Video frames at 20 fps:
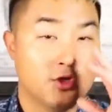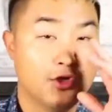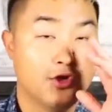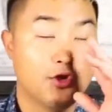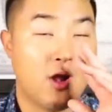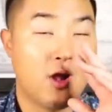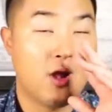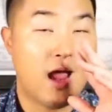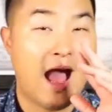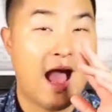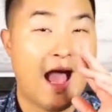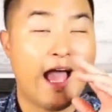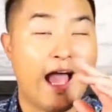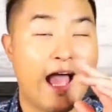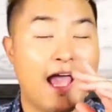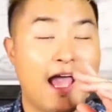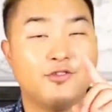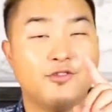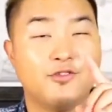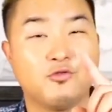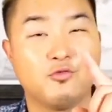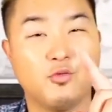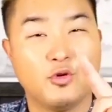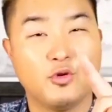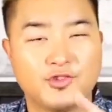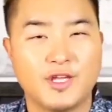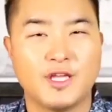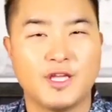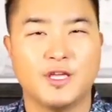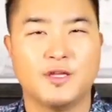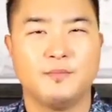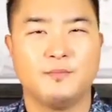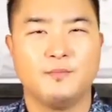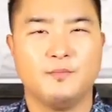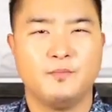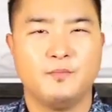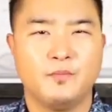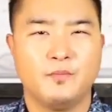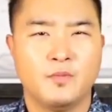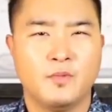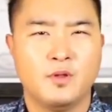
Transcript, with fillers: your eyes will see.